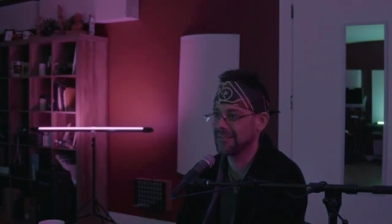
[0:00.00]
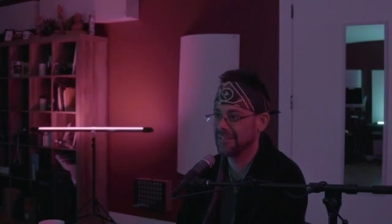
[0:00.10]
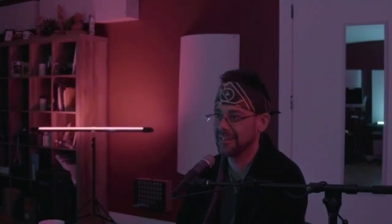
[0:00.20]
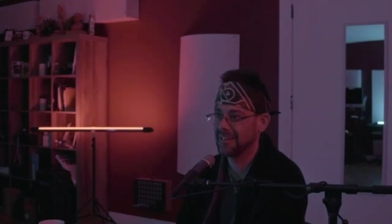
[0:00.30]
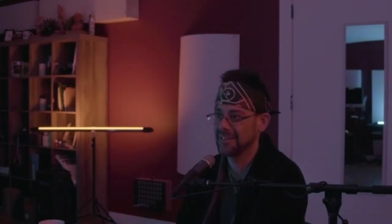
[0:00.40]

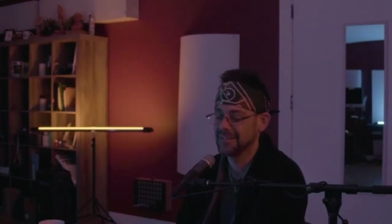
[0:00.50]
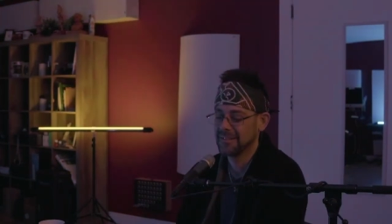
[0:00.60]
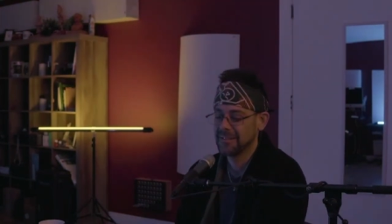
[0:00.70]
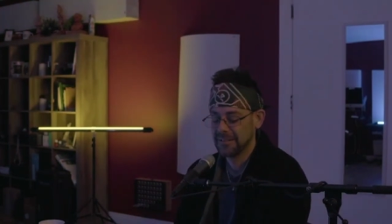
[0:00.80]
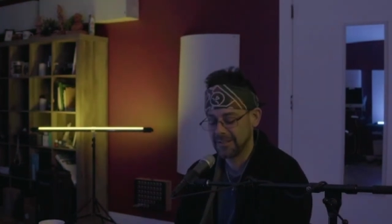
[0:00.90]
Absolutely.
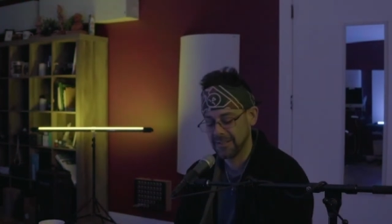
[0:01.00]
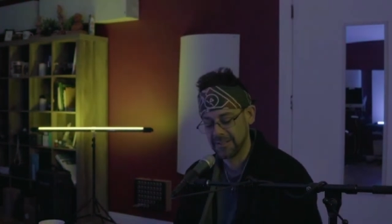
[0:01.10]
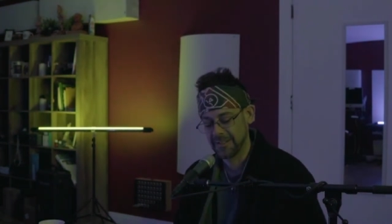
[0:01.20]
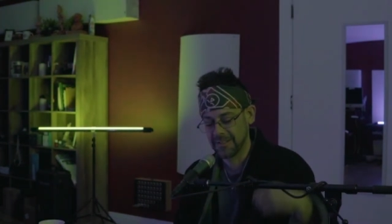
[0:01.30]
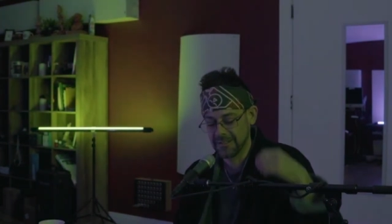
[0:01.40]
Right?
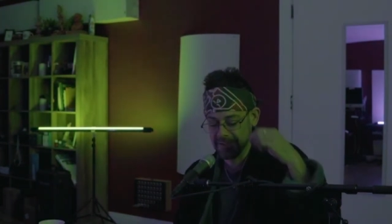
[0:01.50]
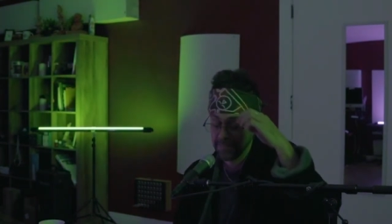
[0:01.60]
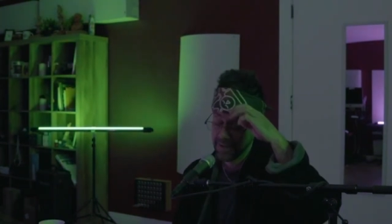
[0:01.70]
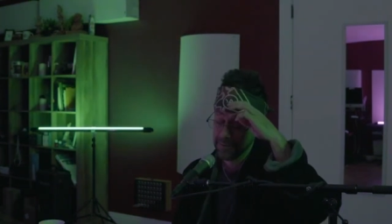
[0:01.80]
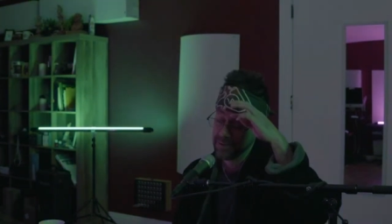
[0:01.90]
And uh,
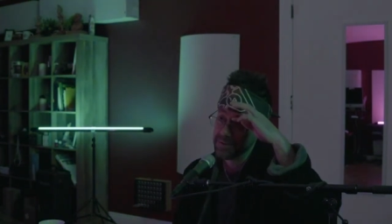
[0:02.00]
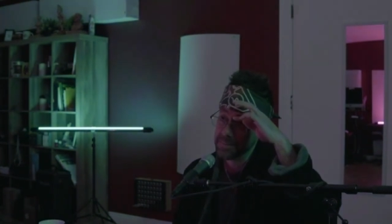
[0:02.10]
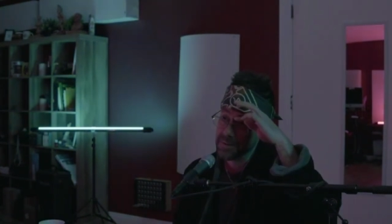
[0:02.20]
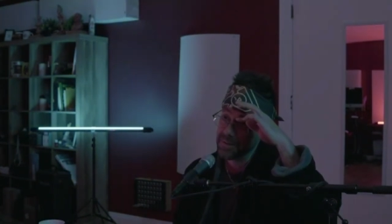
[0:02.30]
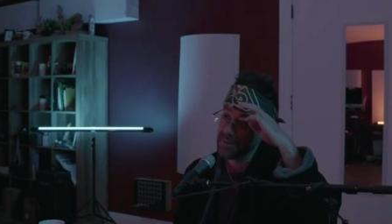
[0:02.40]
same thing when the
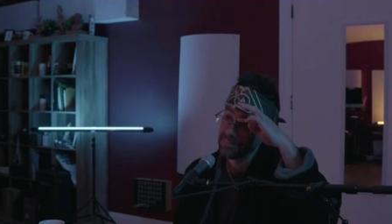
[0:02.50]
chips are down.